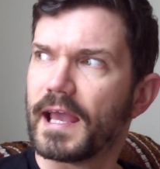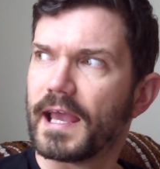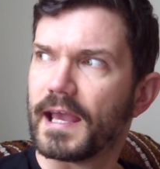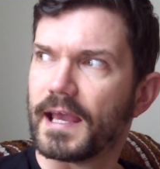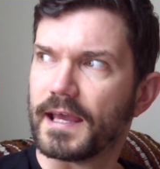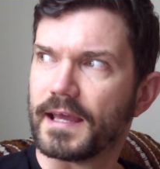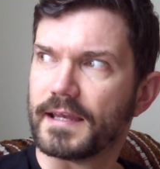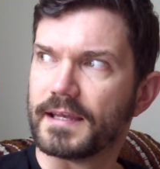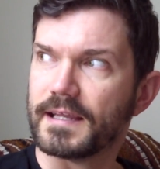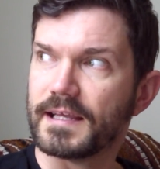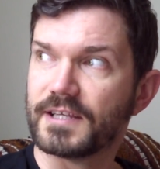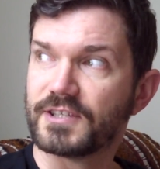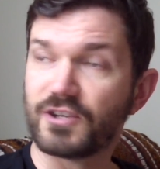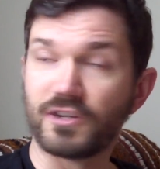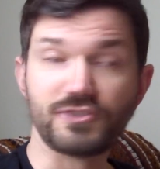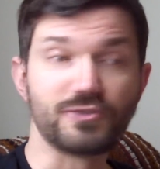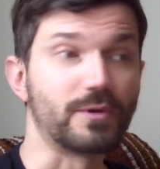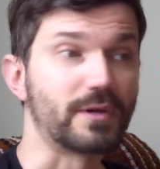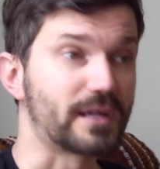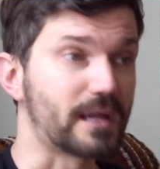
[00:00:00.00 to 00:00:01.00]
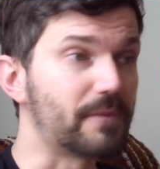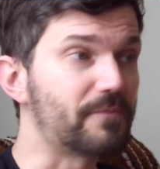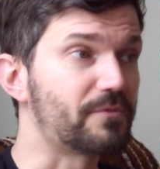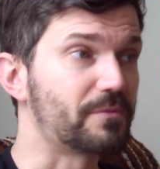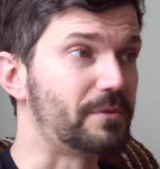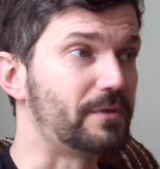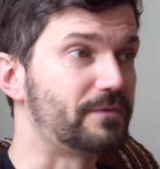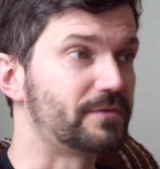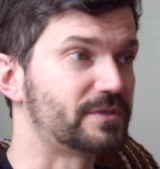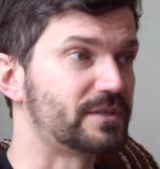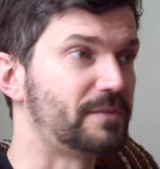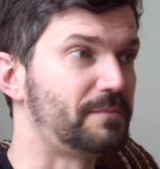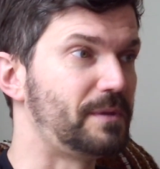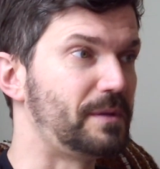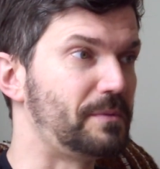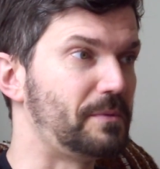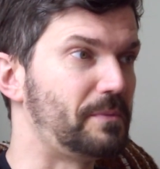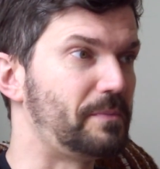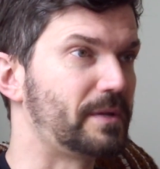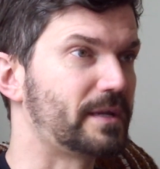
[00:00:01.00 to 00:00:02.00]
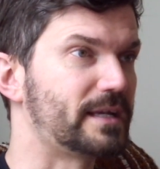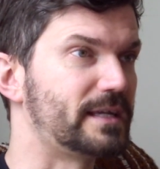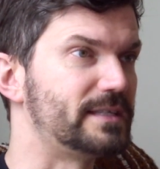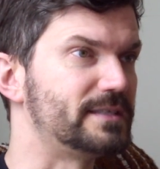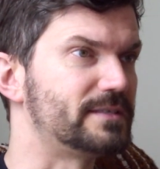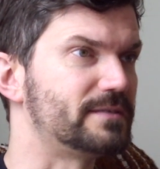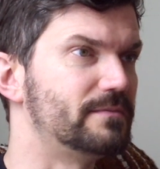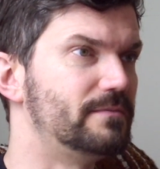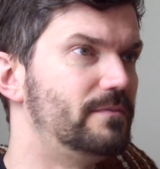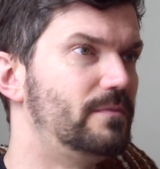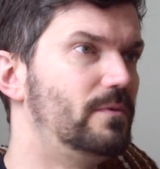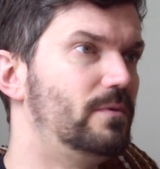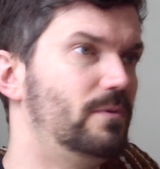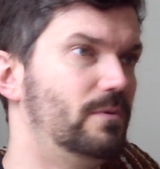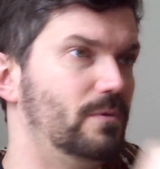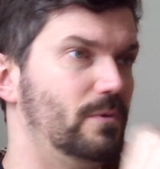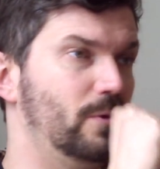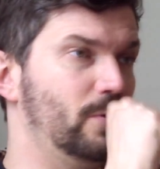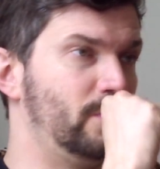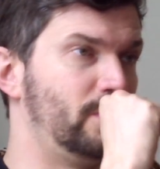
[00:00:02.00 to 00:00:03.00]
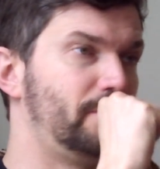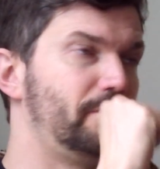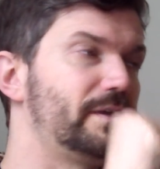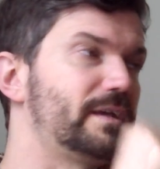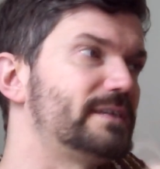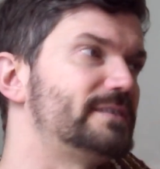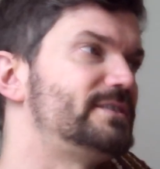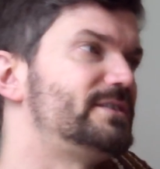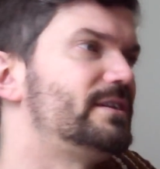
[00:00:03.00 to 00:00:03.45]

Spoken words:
And it's also uncomfortable for some people because at